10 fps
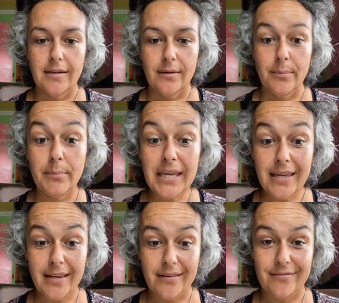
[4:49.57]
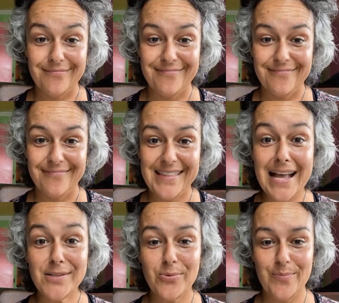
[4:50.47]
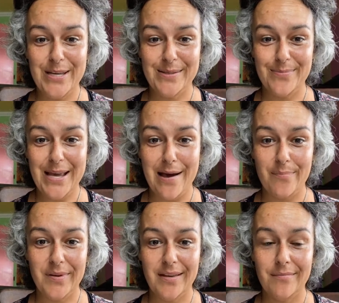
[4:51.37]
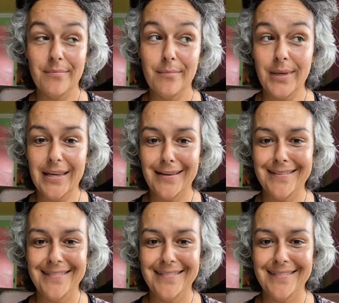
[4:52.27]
me. That's what makes me happy. Me.